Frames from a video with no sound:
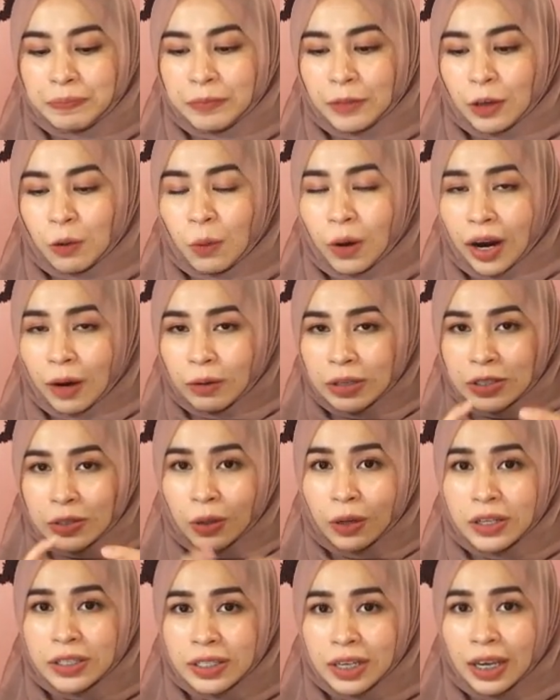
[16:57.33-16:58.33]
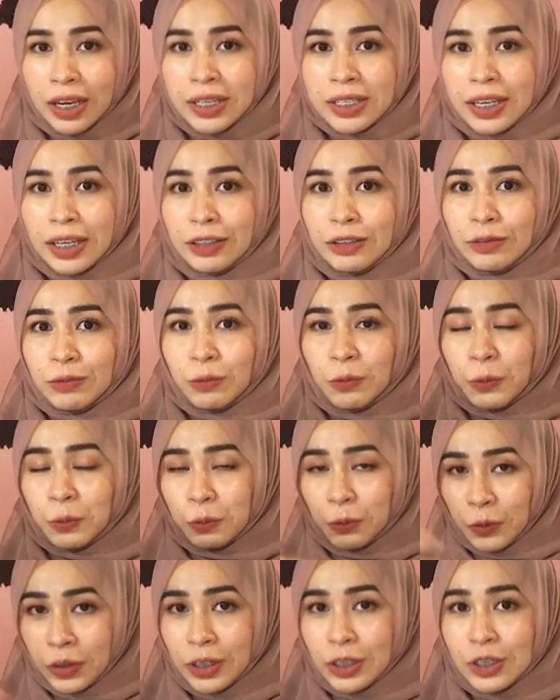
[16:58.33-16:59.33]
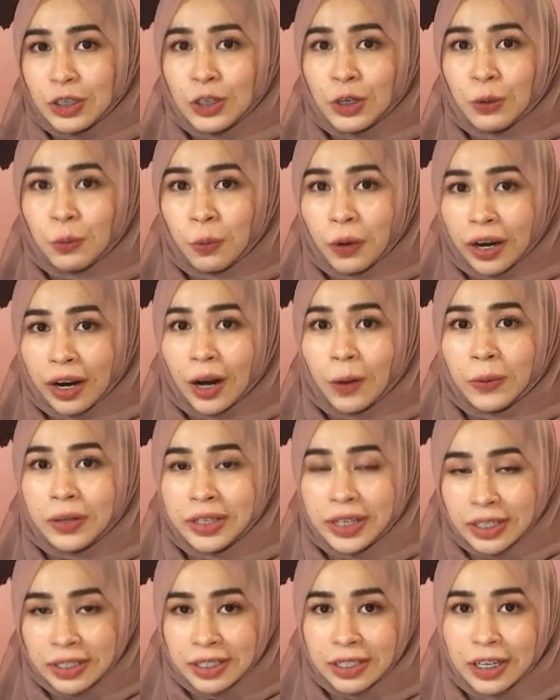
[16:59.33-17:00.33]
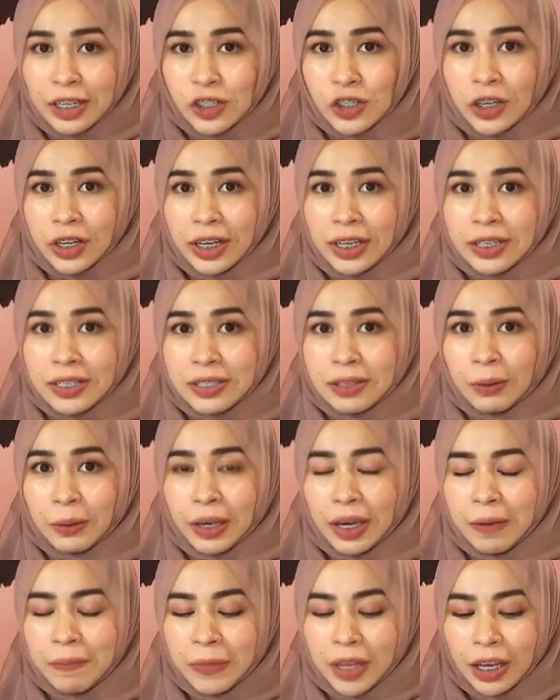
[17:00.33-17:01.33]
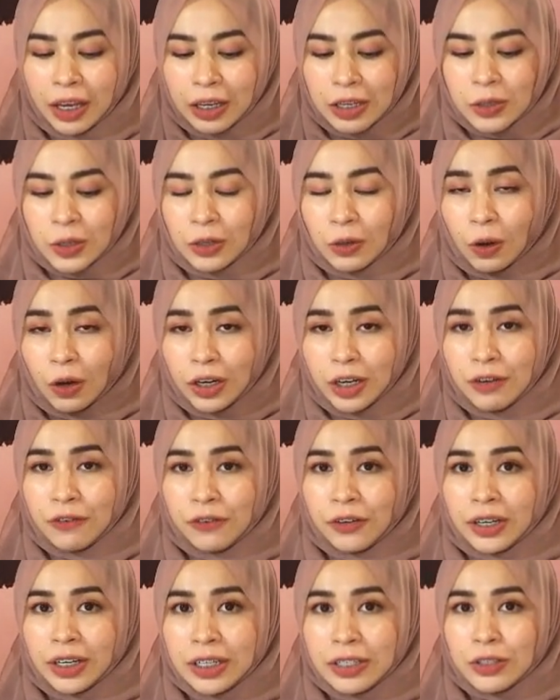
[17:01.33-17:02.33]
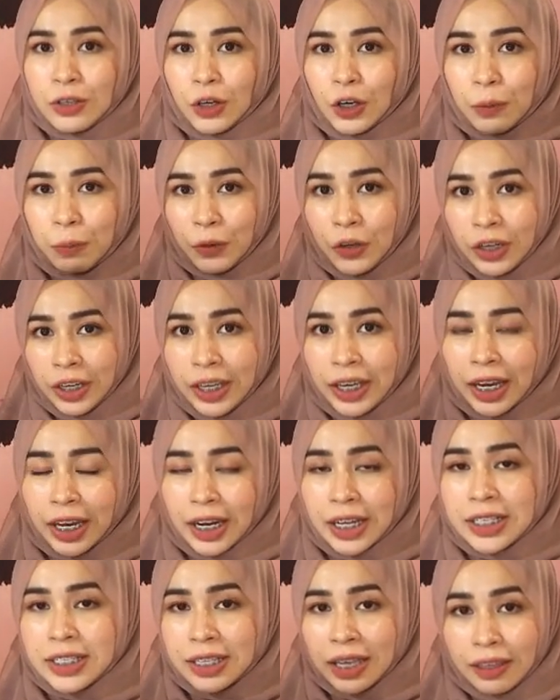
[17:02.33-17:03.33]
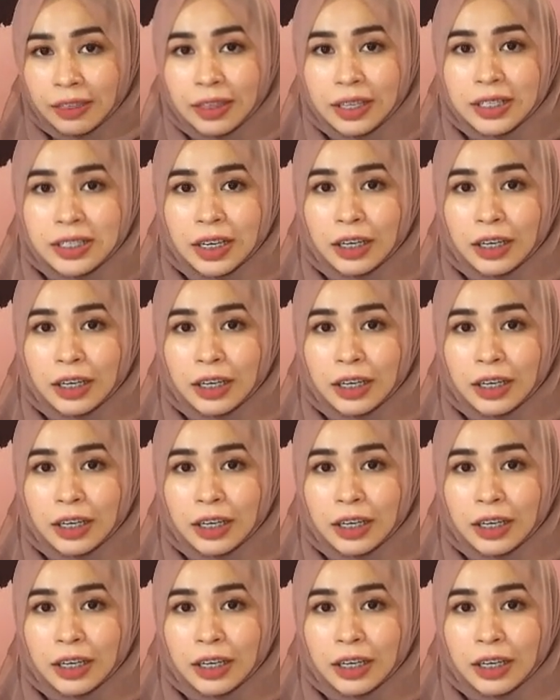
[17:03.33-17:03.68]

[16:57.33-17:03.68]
where our source is, and we need to know where our destination is. Okay, so in order for us to communicate and send this